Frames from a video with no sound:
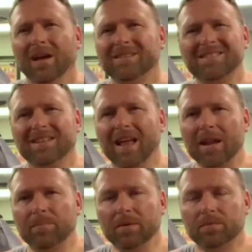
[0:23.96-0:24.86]
just a lot
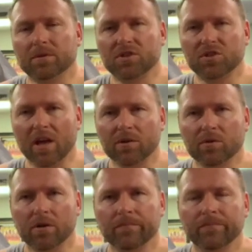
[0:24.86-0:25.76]
of people in
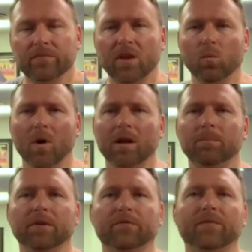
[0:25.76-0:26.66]
general that want to
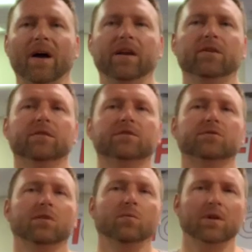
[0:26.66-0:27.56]
be fighters, or
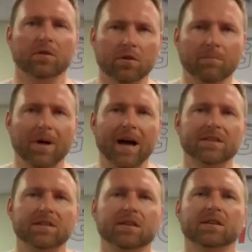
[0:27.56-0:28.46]
they want to learn
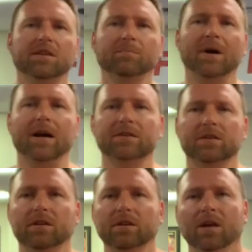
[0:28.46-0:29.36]
boxing,
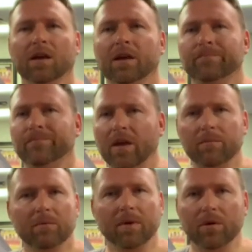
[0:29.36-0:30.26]
kickboxing,
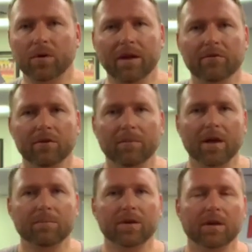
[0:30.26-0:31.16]
MMA, whatever it
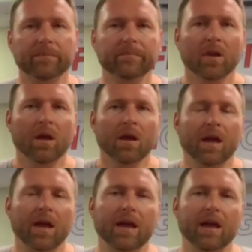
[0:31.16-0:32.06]
may be.
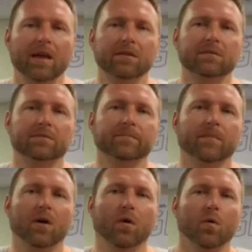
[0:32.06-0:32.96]
And
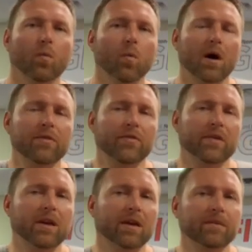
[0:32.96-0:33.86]
one
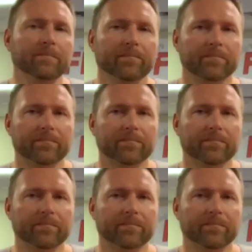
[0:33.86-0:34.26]
thing